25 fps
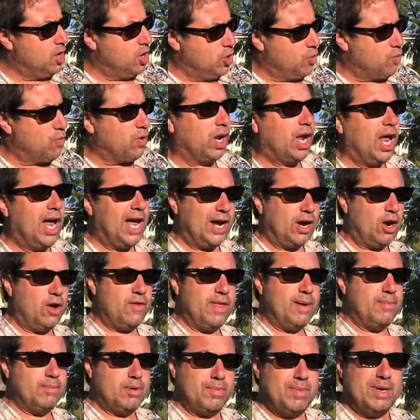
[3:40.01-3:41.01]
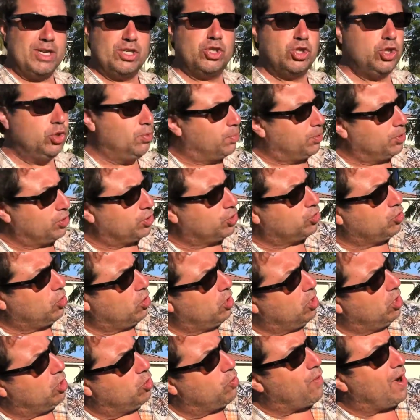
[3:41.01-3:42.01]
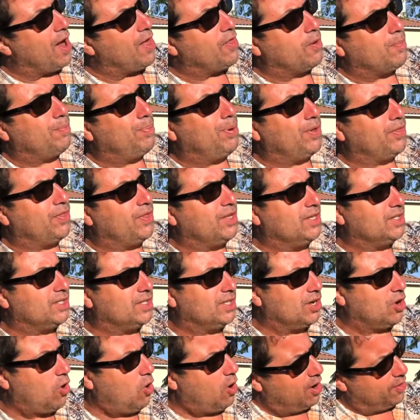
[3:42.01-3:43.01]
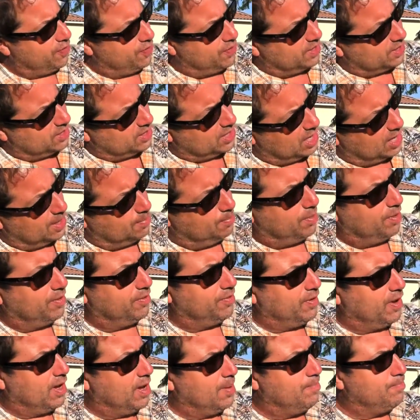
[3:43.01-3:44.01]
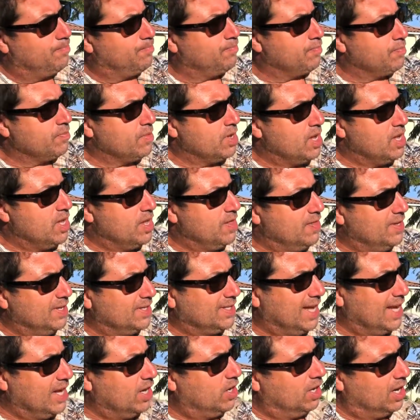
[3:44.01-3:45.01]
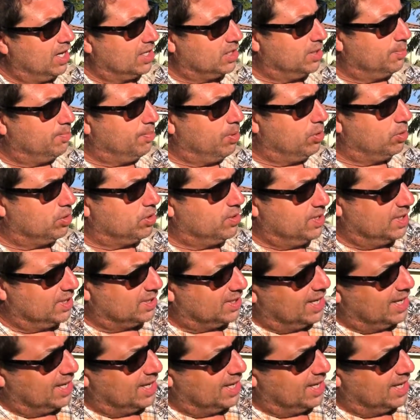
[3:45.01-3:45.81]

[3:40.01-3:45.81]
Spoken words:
relying on them to be super strong, rather put the cigar at this type of, this angle as opposed to this